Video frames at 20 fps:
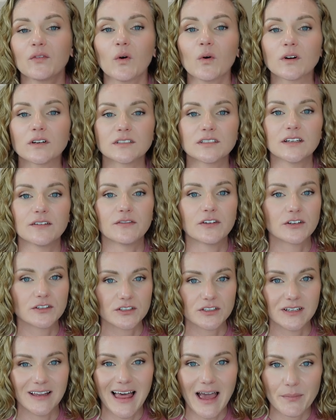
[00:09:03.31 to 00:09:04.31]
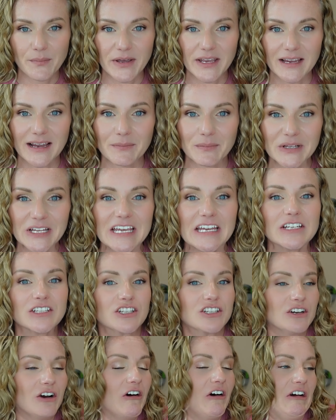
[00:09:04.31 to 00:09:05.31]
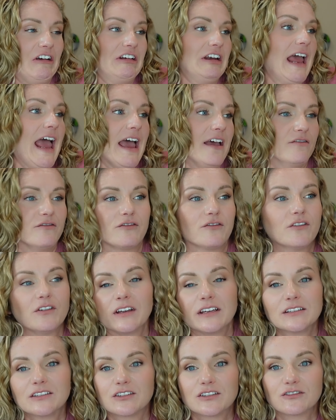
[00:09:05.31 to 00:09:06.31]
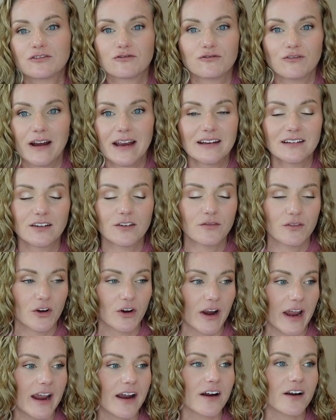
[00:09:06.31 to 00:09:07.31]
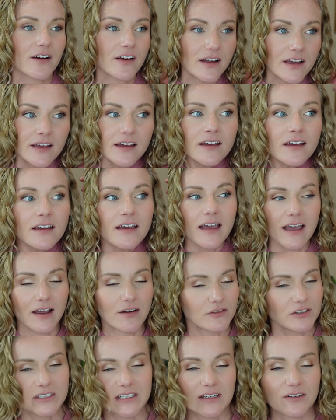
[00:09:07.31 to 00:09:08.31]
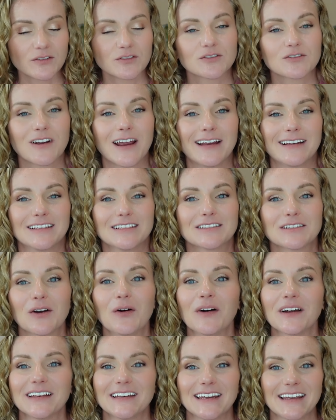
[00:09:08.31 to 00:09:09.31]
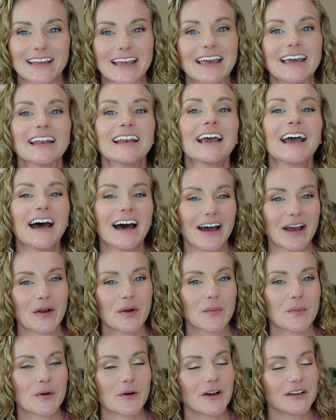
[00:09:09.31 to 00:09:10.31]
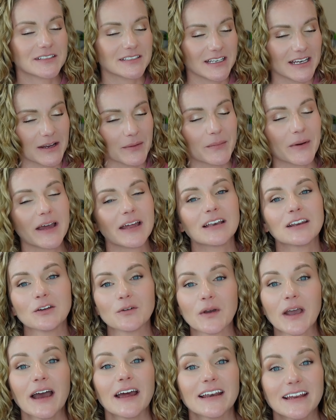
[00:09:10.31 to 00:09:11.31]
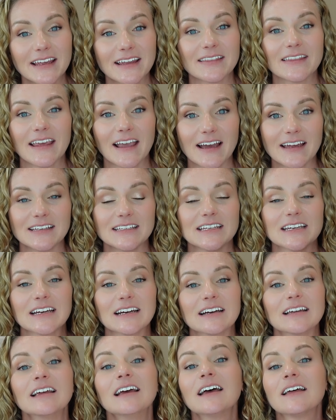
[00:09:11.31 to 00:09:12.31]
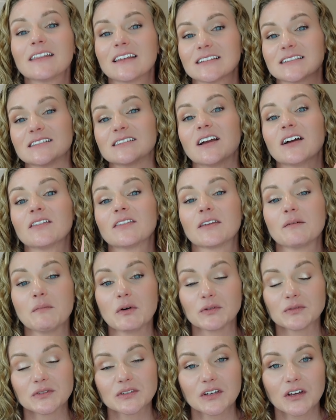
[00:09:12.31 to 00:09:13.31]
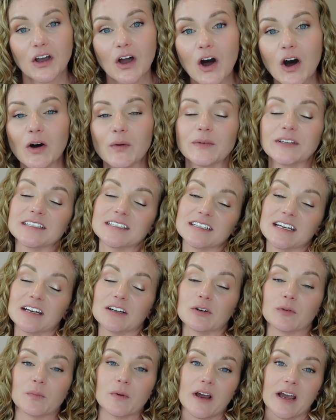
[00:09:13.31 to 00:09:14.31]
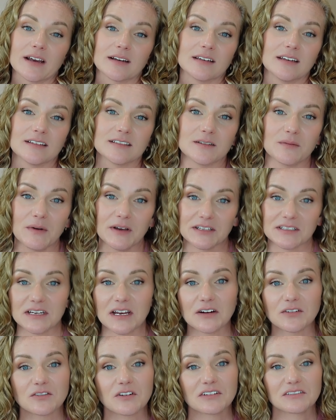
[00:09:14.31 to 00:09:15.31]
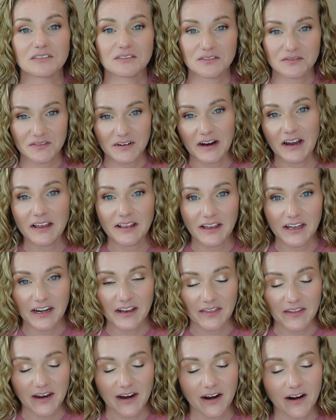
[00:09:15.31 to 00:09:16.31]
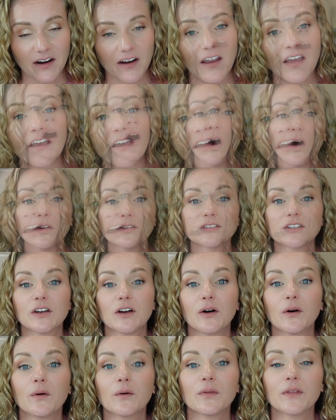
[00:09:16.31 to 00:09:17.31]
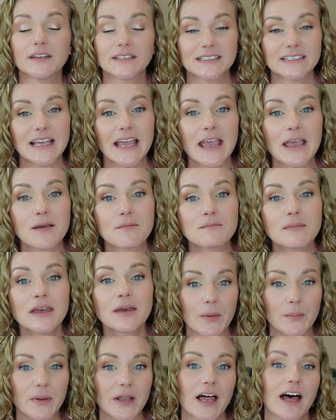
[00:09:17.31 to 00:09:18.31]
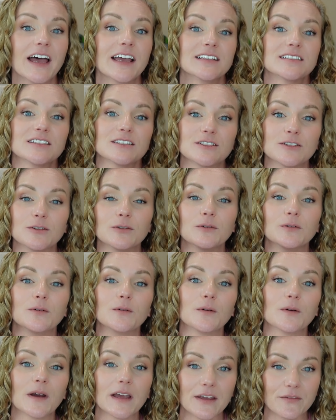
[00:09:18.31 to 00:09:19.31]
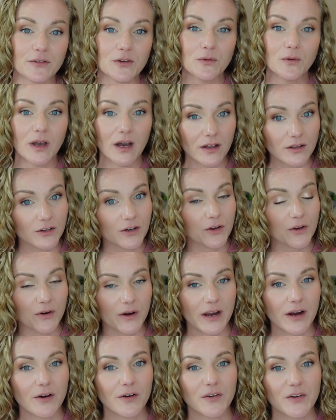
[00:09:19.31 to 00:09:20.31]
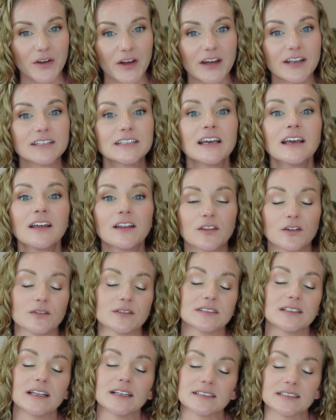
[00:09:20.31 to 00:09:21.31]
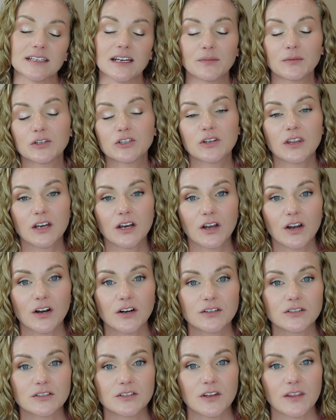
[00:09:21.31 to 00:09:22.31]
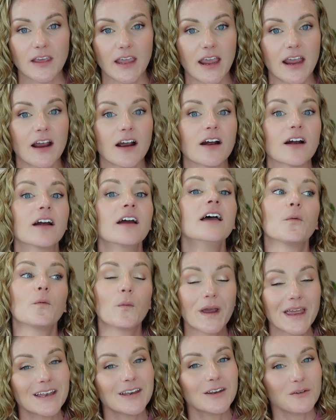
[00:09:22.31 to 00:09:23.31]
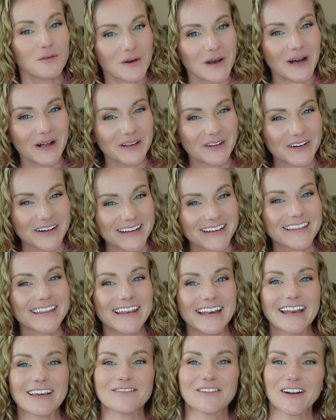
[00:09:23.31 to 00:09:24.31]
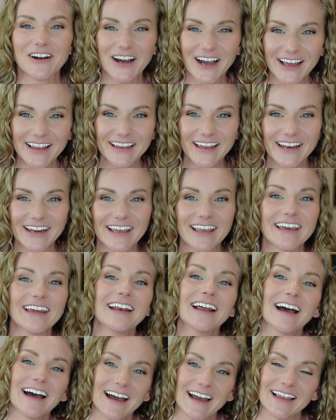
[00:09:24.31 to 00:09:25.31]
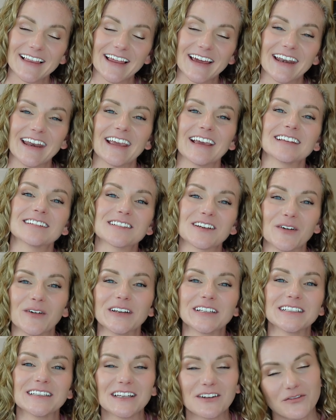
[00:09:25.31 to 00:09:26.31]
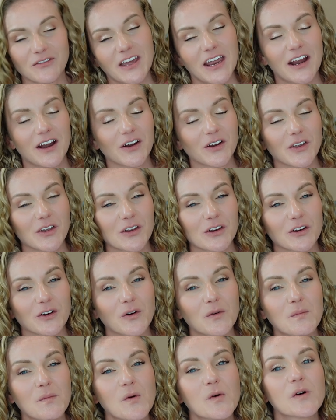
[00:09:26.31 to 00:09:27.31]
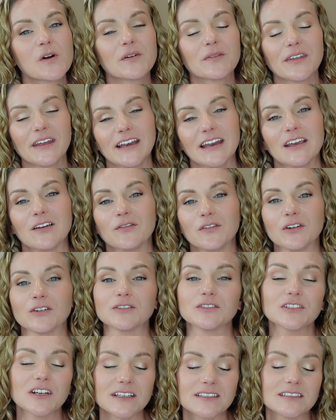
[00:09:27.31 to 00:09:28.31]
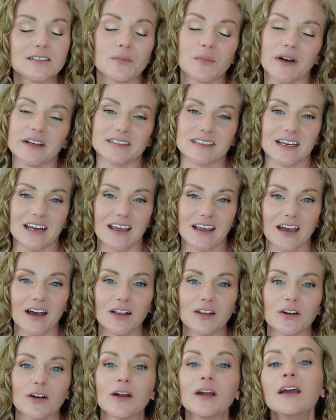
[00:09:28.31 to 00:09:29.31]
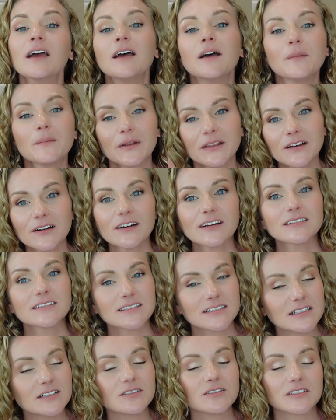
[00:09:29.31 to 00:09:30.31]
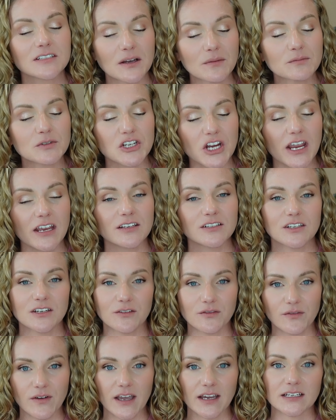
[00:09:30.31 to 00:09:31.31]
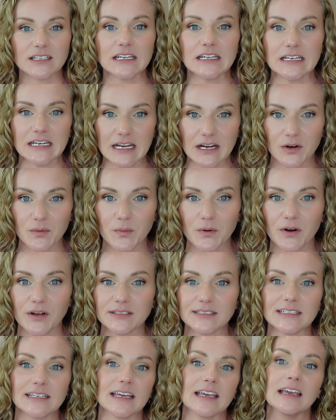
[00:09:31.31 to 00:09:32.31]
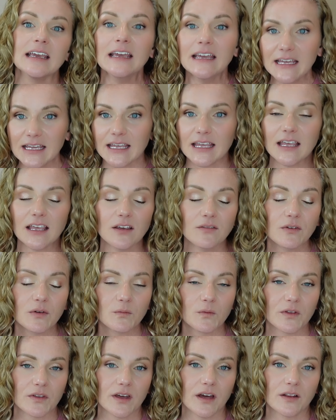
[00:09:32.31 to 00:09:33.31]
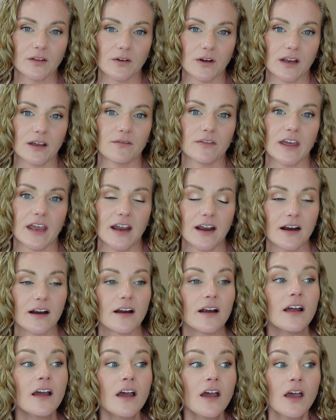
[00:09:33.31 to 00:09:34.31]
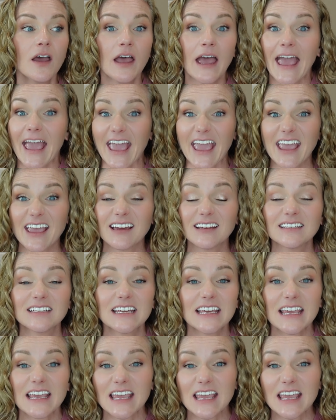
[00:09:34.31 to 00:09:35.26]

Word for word: course, if you're slapping bleach on every strand of your hair, every single strand is going to get higher porosity, but you kind of get the idea. That's not the most common standard practice amongst hairdressers for highlighting the hair. Also, the same applies to if you color your hair or not. There is less damage that occurs to the hair when you color it than if you're highlighting it. Highlighting it's going to lift that hair cuticle more than if you're just depositing color, but there is still some change in effect in hair porosity, even with coloring of the hair. And